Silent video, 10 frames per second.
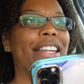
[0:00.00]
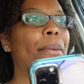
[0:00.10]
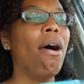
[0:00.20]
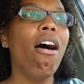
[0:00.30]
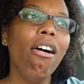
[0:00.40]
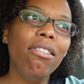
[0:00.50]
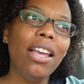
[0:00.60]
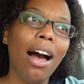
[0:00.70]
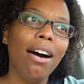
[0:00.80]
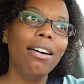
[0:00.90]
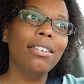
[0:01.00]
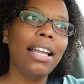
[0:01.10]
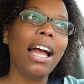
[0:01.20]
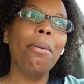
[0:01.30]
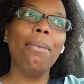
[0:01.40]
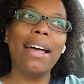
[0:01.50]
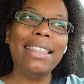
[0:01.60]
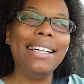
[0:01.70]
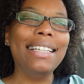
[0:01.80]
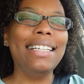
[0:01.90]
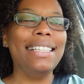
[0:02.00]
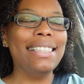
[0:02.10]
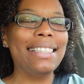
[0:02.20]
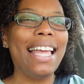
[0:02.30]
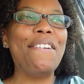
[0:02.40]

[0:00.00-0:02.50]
and I'm old, y'all, like I'm in my 30s,